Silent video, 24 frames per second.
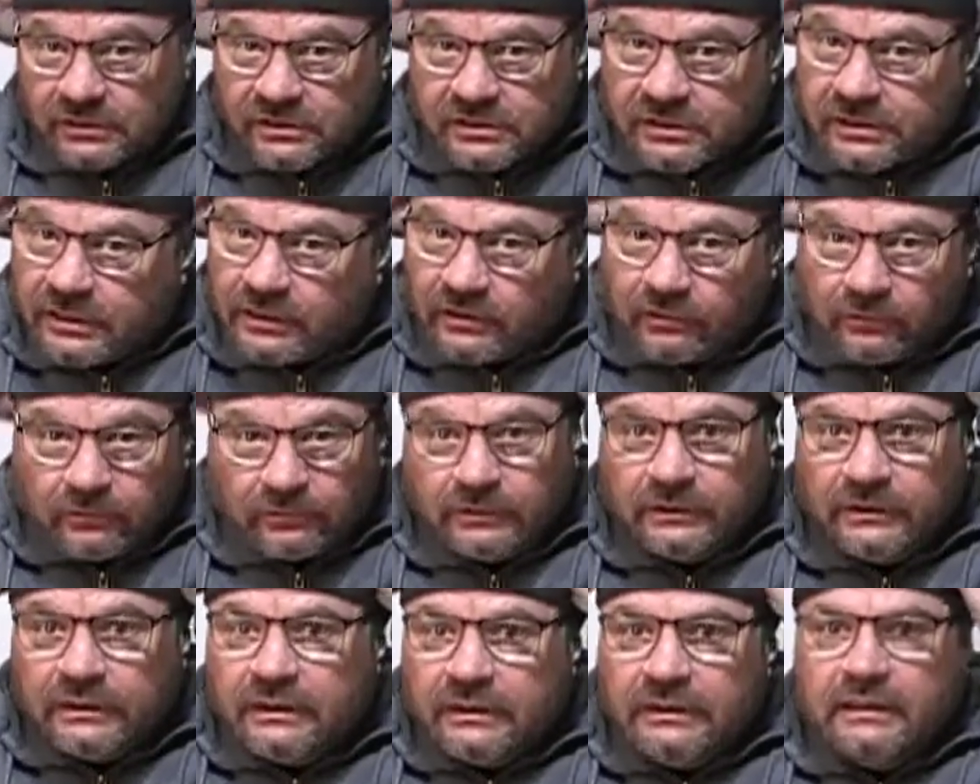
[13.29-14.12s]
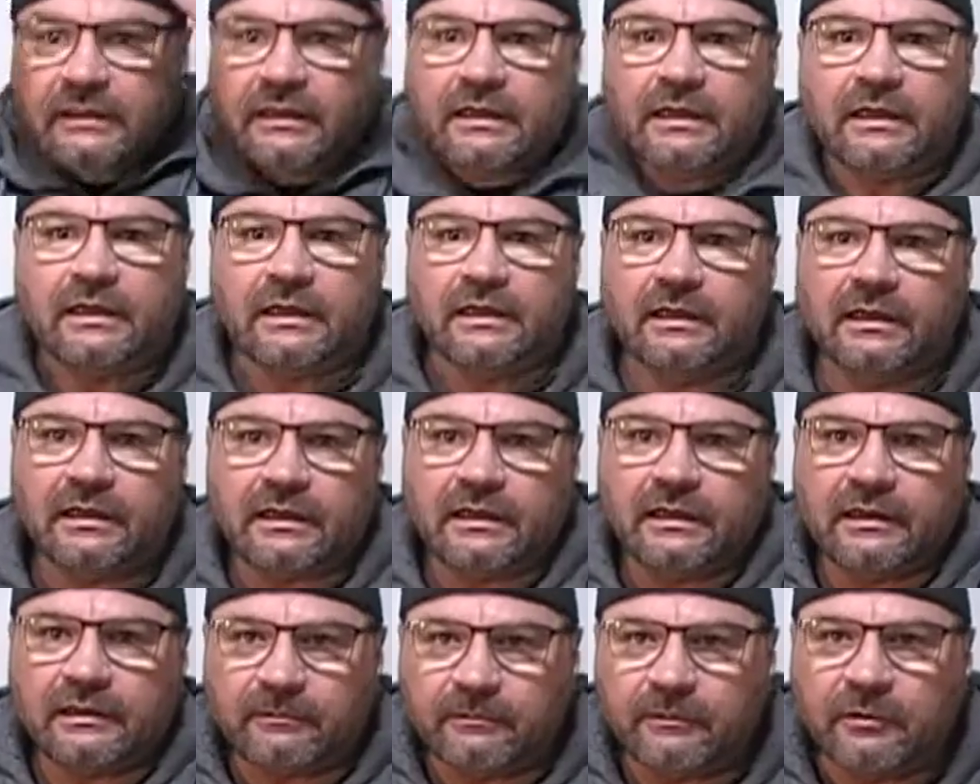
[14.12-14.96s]
So
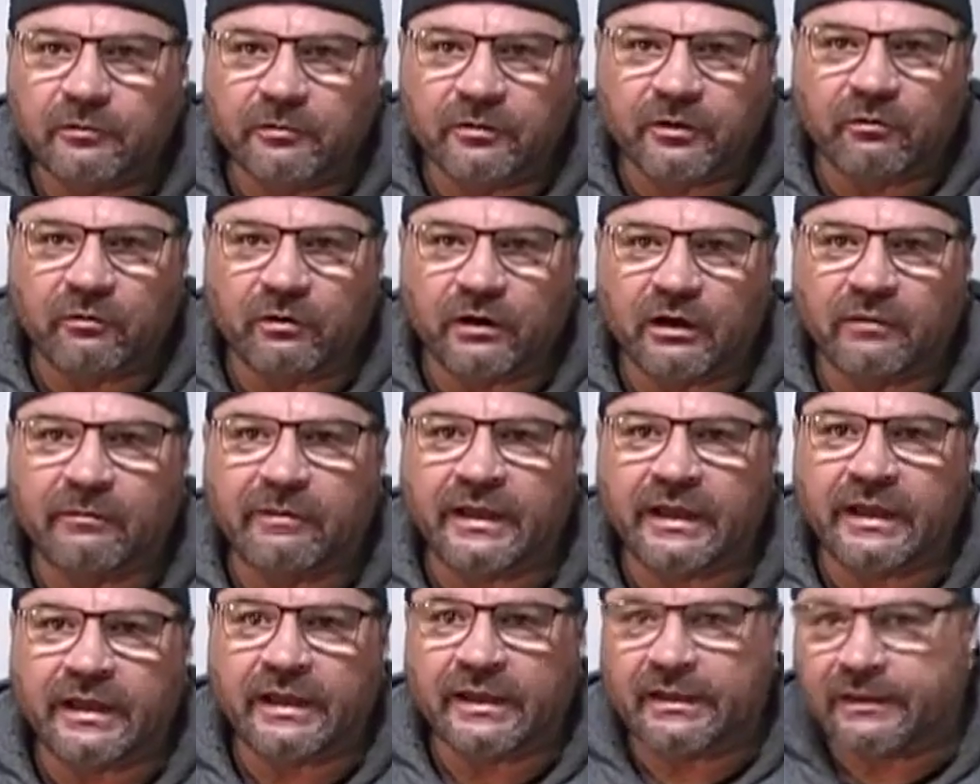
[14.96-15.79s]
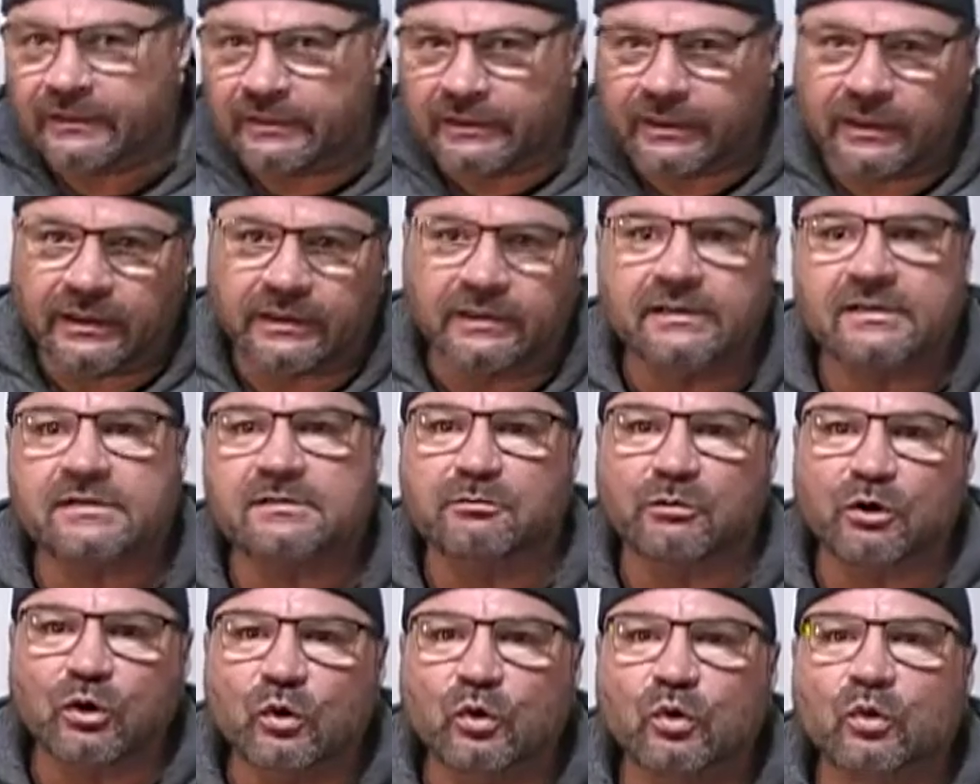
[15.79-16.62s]
I'm going to be wearing my hat, not because
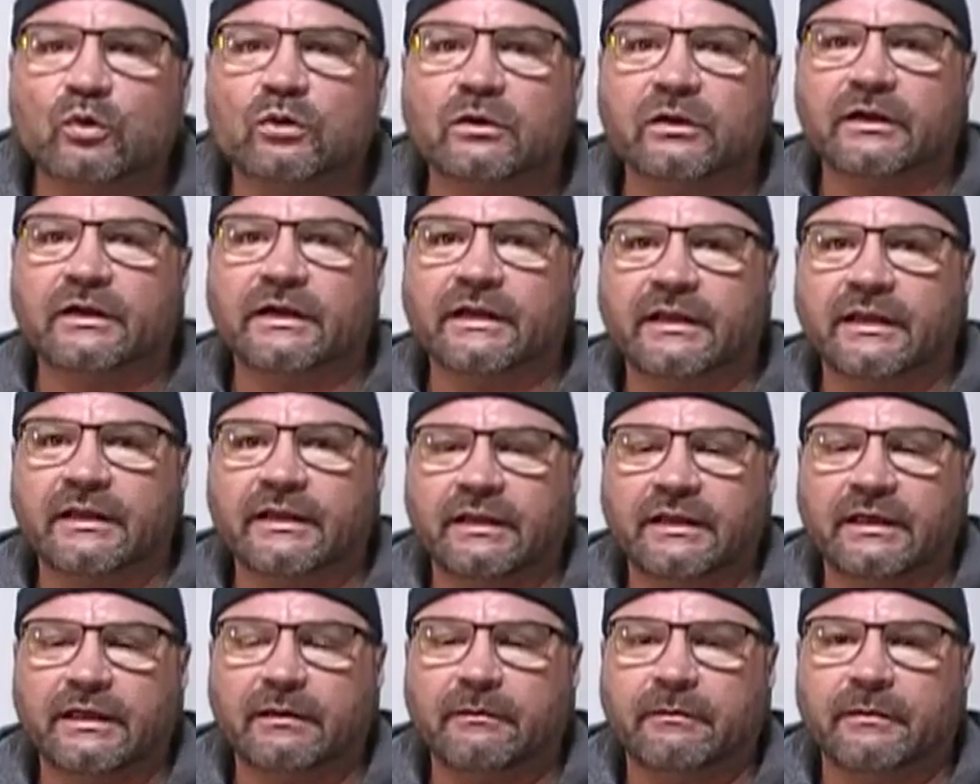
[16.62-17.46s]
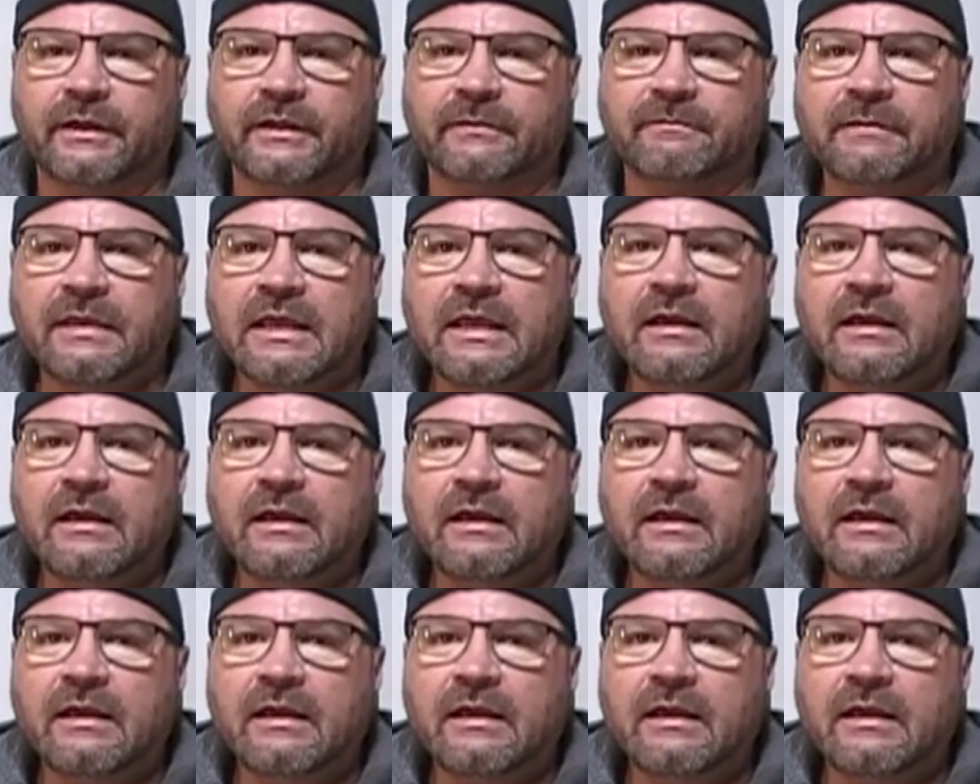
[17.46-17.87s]
I'm cool or anything, but